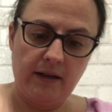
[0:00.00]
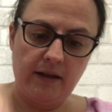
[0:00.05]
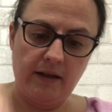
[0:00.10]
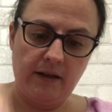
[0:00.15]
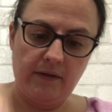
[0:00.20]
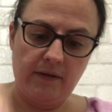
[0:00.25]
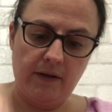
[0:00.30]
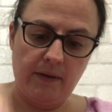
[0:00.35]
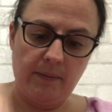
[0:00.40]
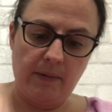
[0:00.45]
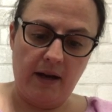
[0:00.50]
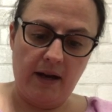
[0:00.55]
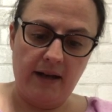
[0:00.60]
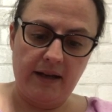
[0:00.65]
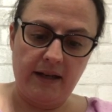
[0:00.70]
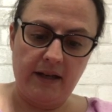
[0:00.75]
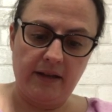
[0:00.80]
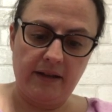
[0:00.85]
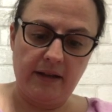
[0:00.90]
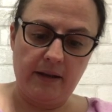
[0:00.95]
of your
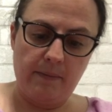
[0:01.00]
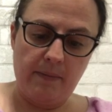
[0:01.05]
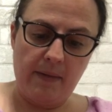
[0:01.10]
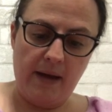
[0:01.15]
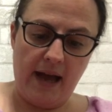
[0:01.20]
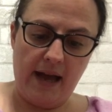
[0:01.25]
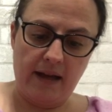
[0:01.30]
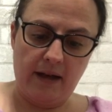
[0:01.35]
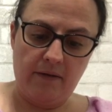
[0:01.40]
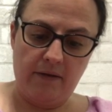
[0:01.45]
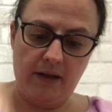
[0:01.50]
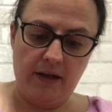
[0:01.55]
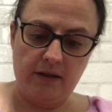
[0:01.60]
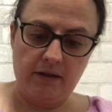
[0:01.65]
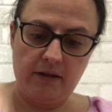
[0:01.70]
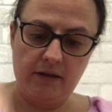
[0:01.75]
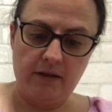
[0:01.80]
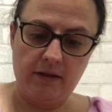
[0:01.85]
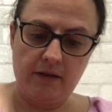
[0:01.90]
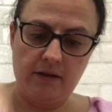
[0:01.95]
body on the back of it.